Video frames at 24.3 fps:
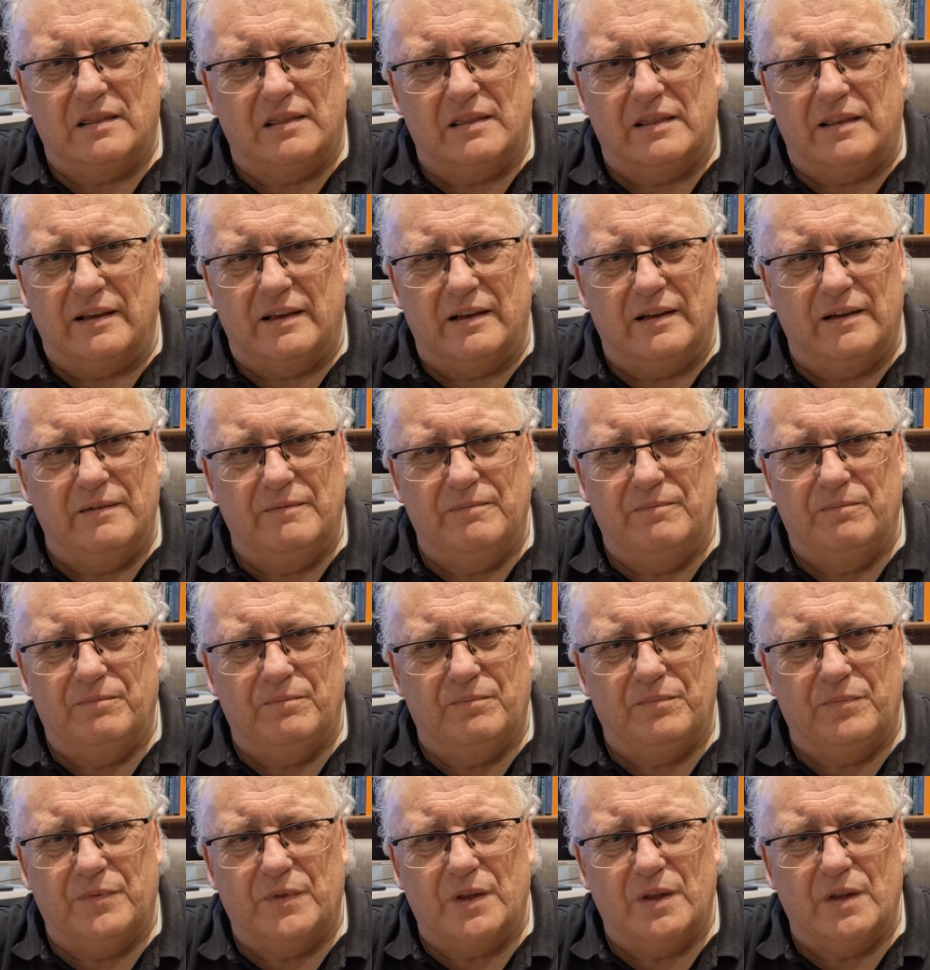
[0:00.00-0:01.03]
that
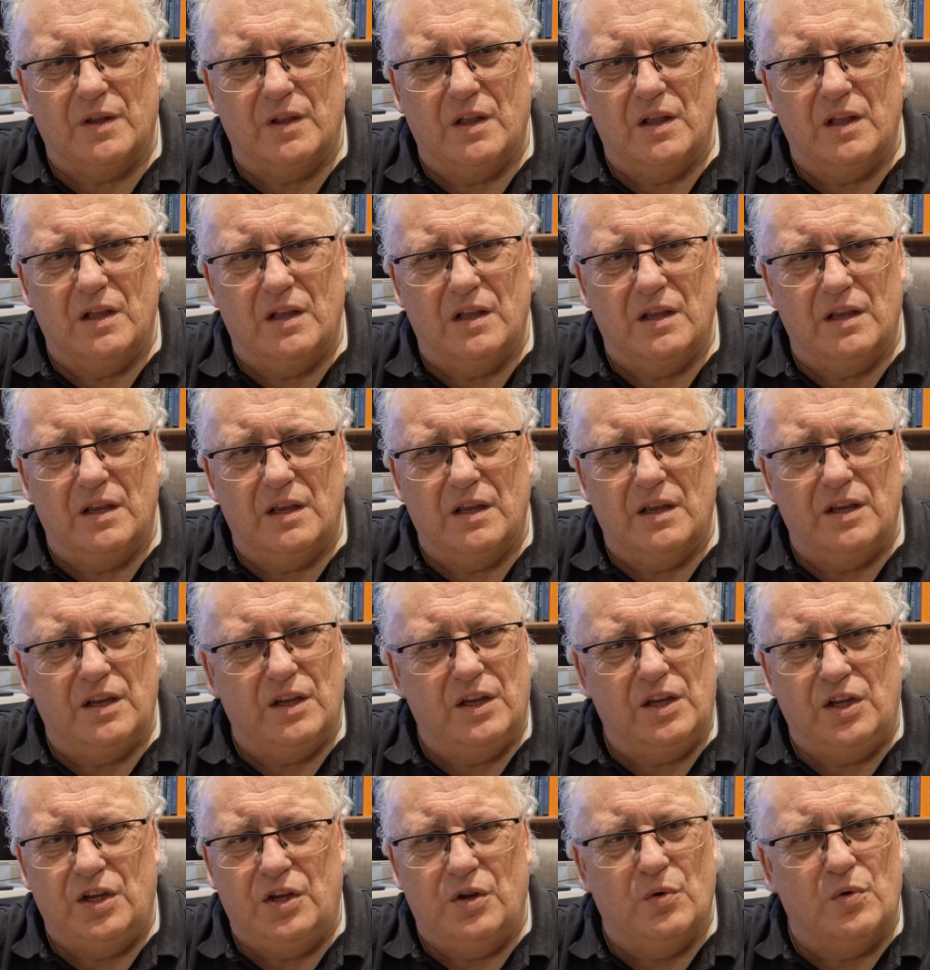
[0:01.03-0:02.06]

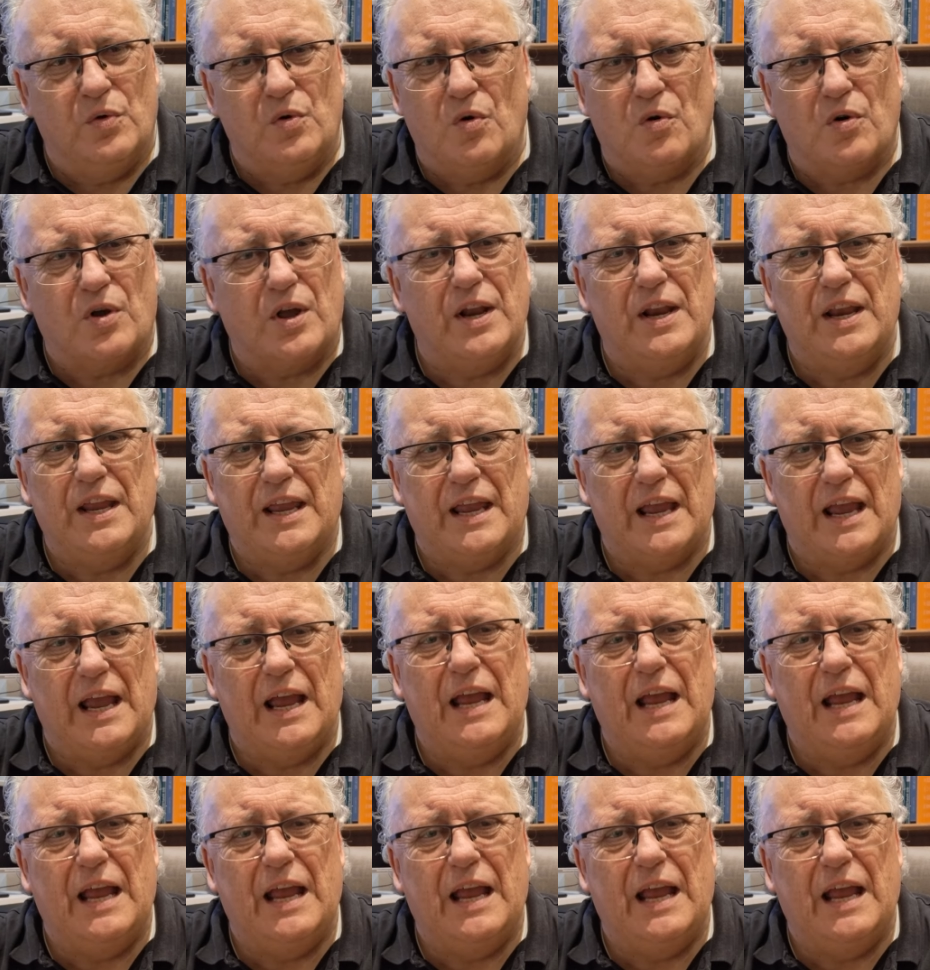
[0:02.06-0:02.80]
you're not going to get